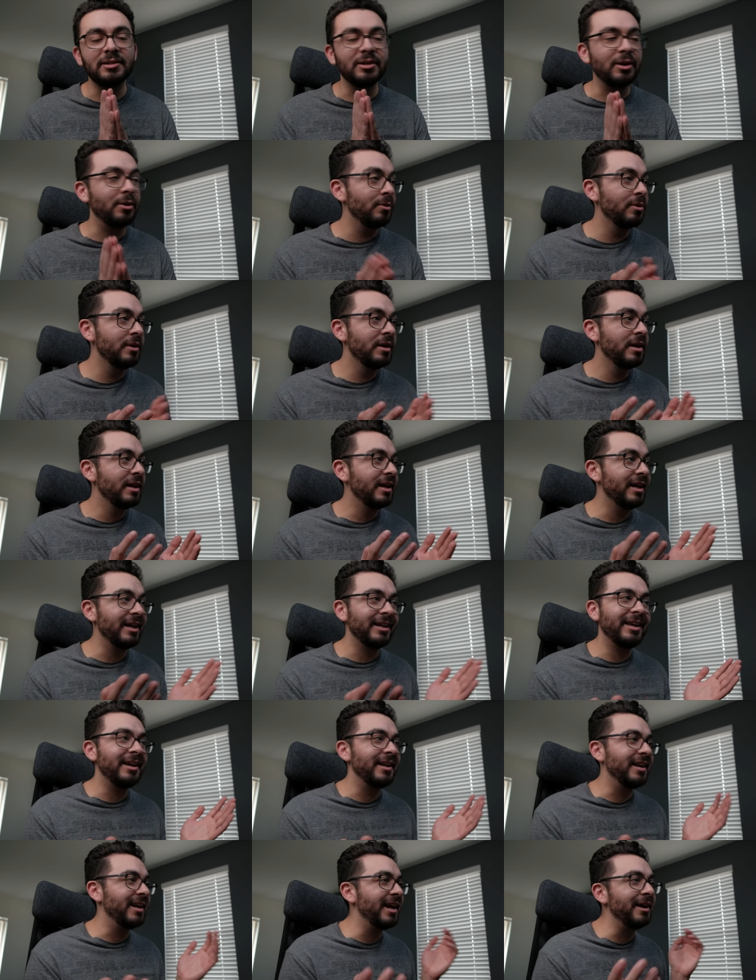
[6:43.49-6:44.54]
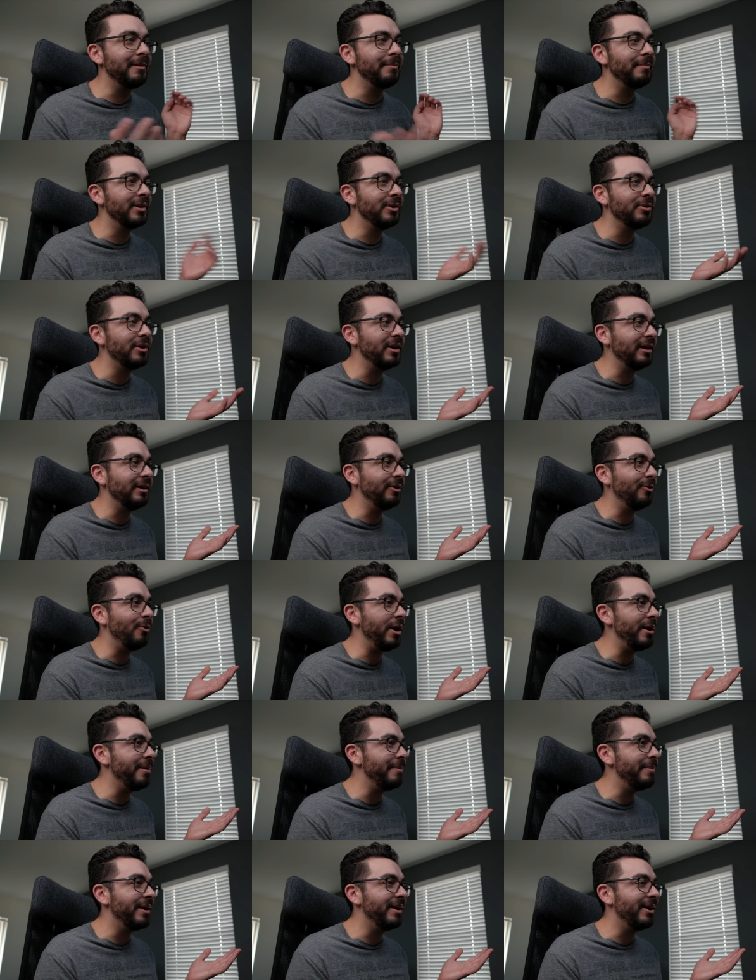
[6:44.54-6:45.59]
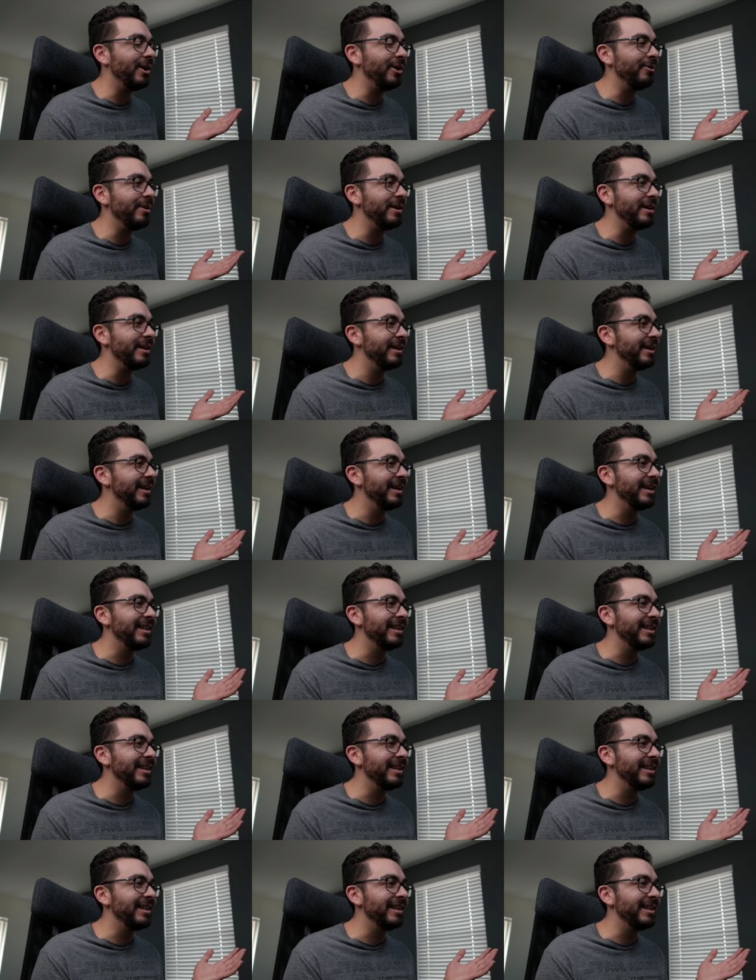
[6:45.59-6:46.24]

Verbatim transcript: So again, I'm learning quite a bit already